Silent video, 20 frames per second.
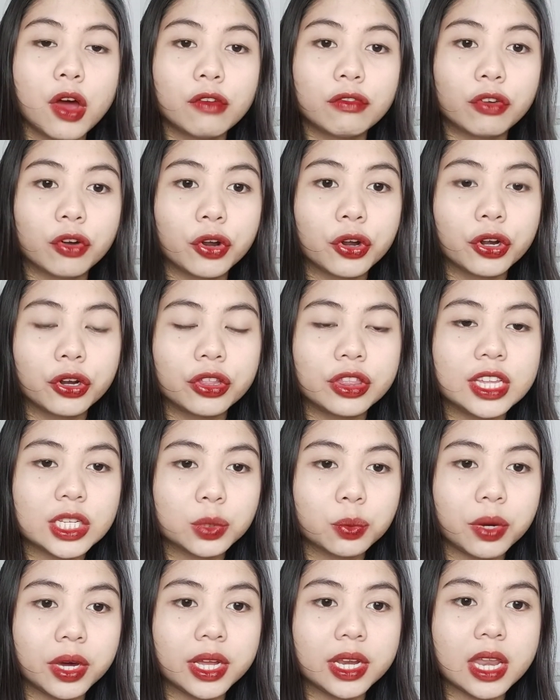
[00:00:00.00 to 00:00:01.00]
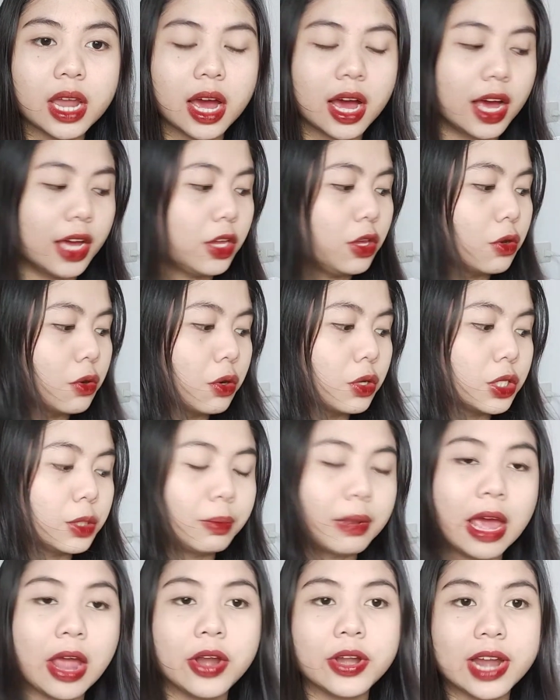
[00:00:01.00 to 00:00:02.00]
for this one, yung
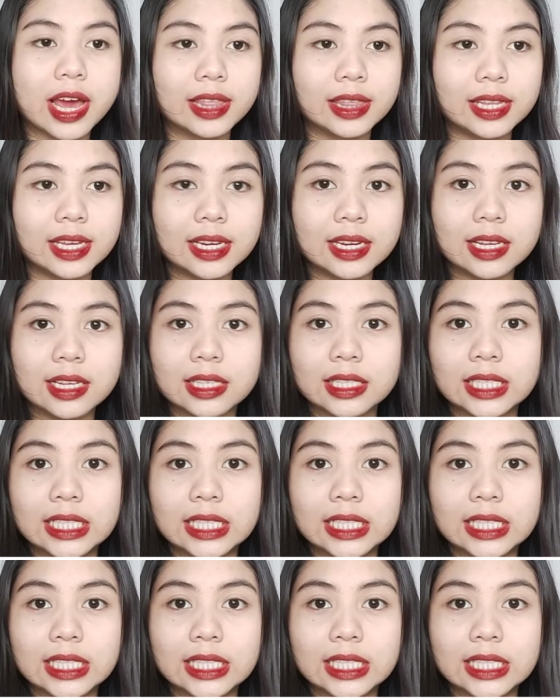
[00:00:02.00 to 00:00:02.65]
supplier natin is